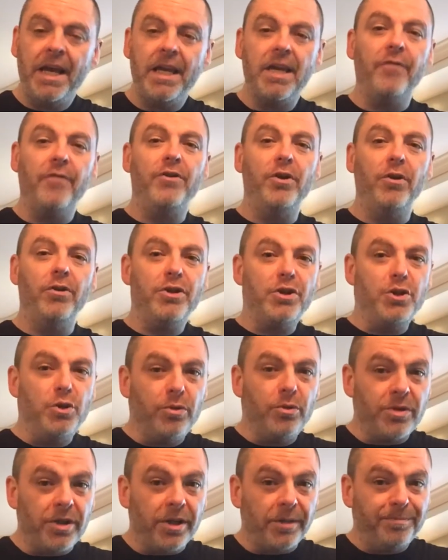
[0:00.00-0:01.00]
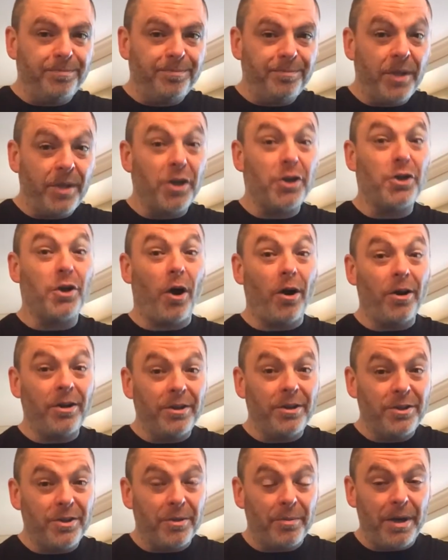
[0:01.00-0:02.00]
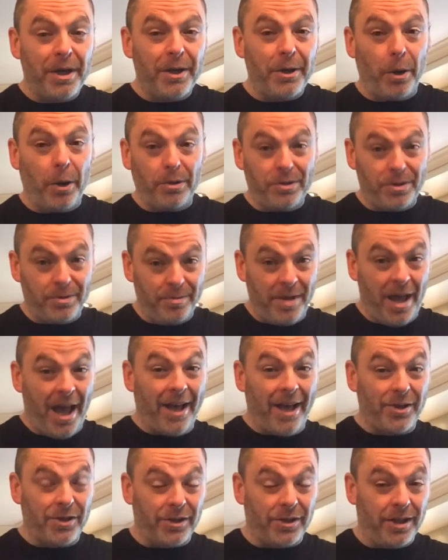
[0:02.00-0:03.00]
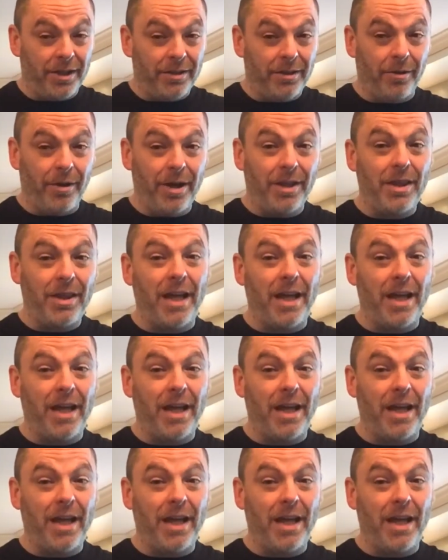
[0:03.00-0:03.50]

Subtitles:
If you're using garden tomatoes, excellent, all right?